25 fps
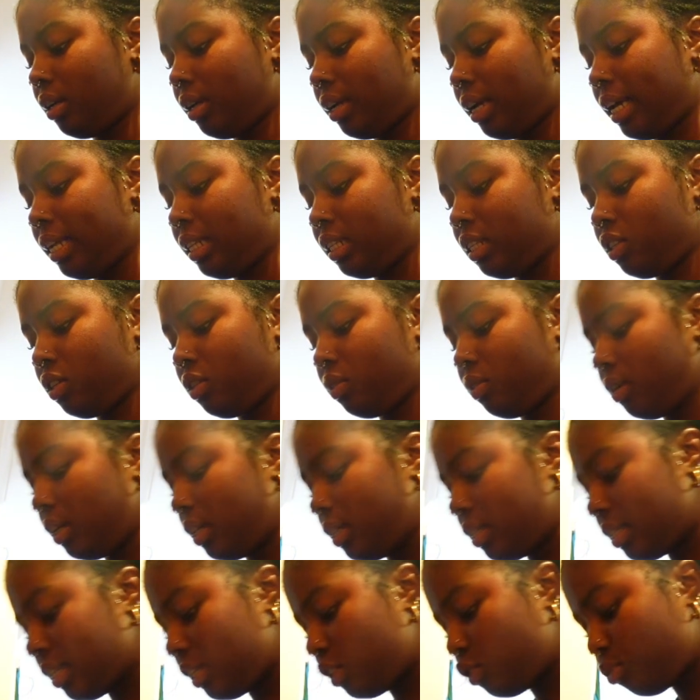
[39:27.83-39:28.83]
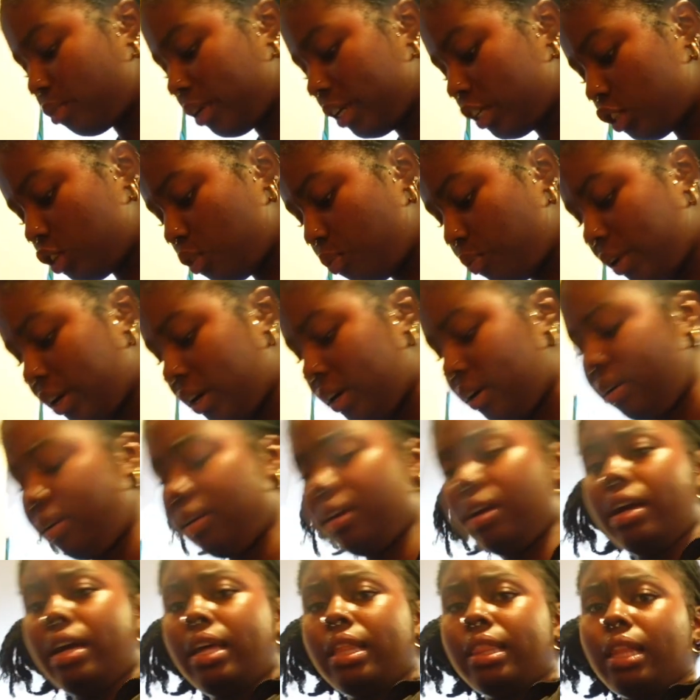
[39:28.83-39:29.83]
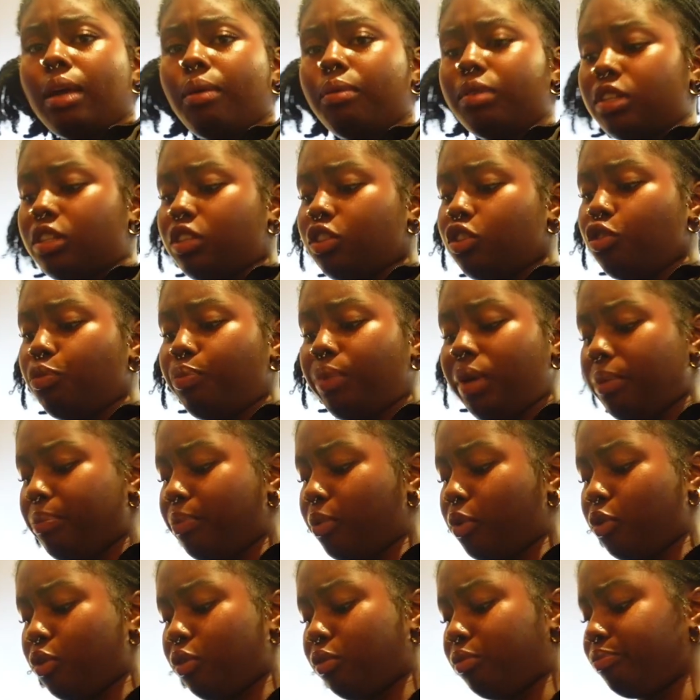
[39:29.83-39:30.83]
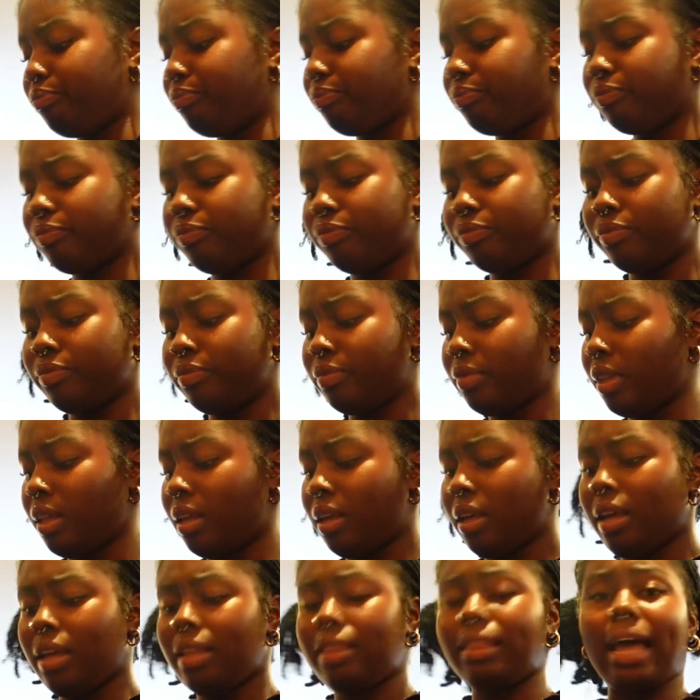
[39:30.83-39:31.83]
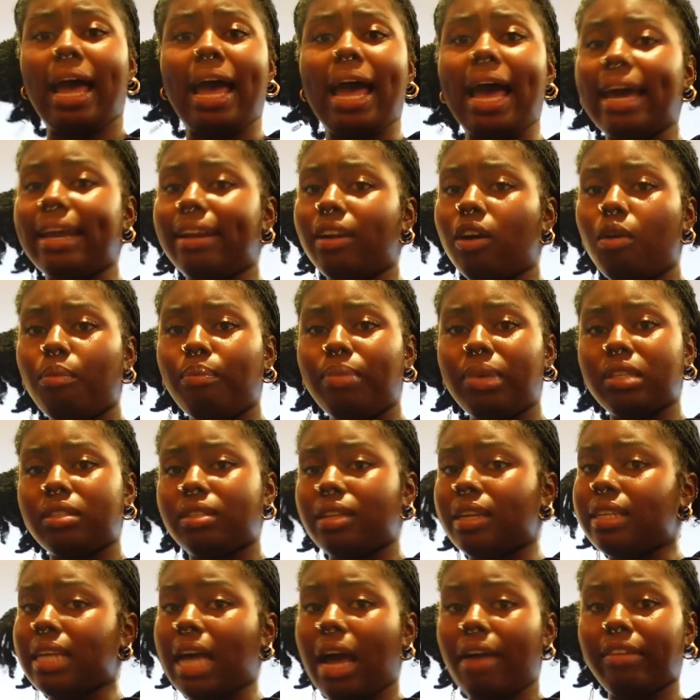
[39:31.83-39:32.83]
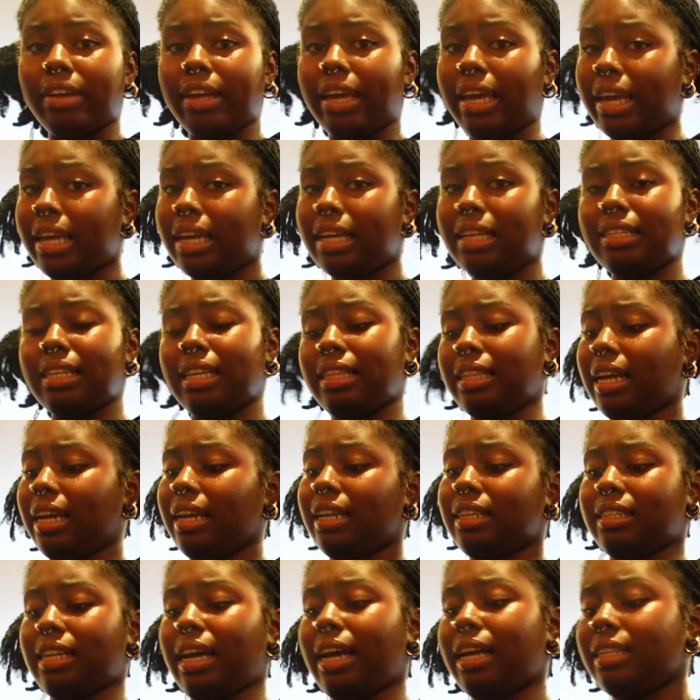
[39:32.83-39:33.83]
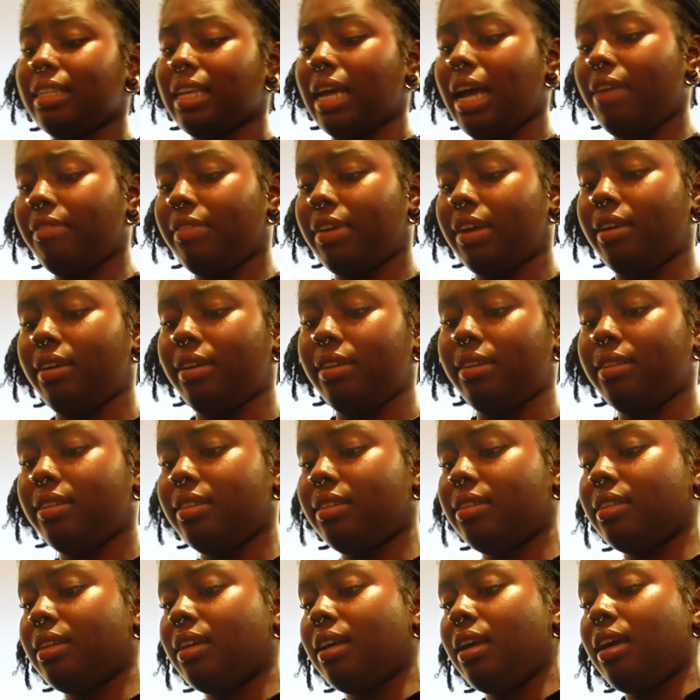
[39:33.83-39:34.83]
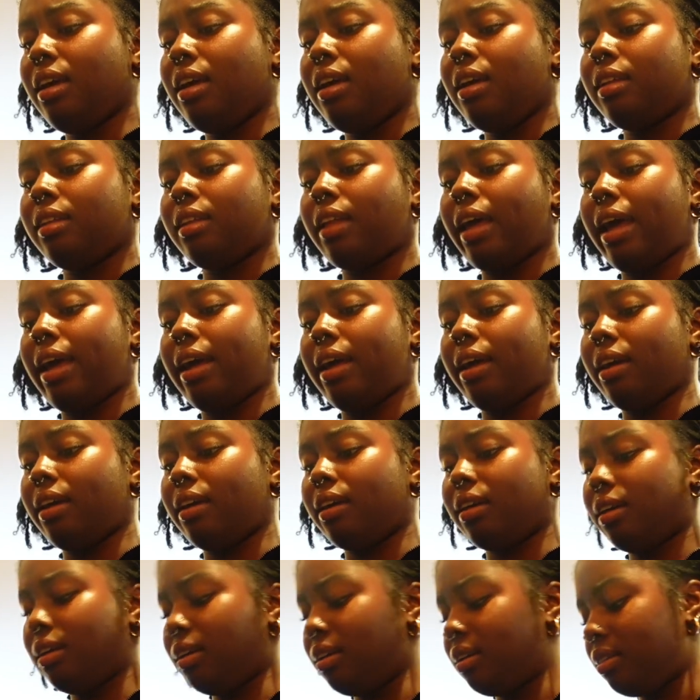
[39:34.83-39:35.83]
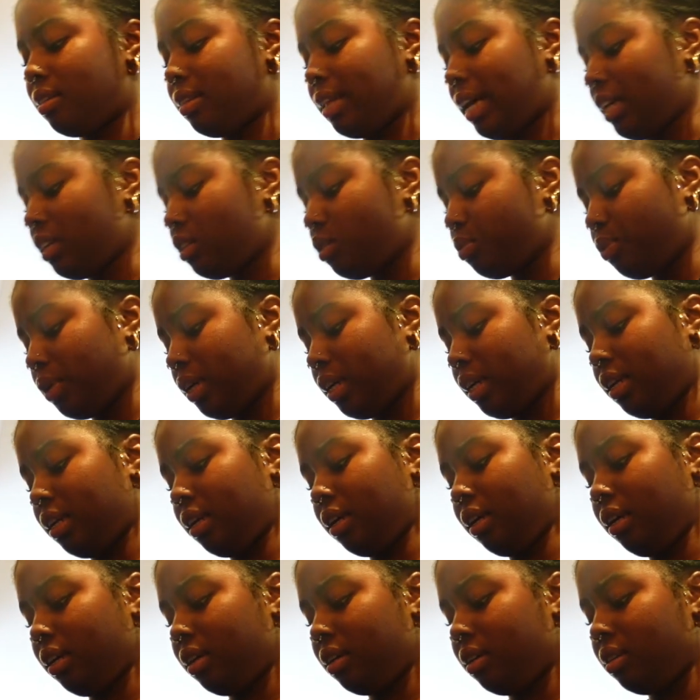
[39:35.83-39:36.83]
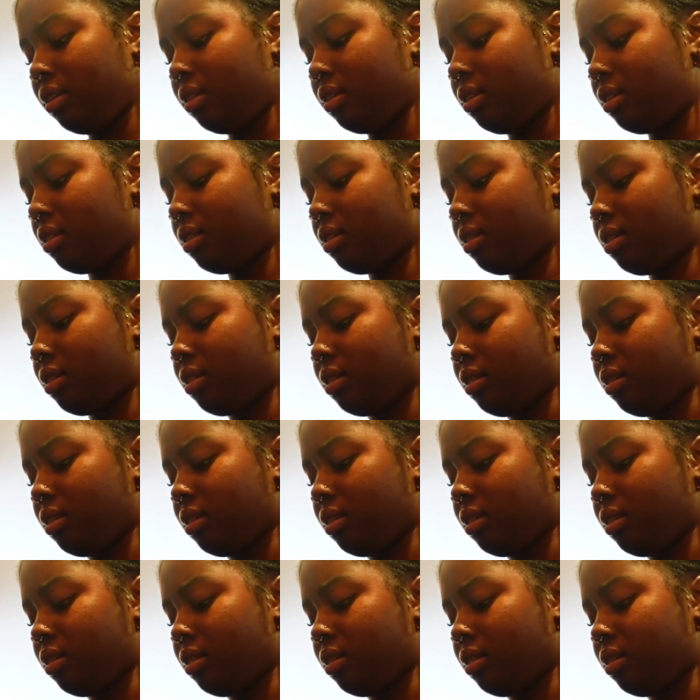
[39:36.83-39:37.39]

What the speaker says: into a situation where there was two people that had no business having kids, and they decided to have kids. Like, that's what it is.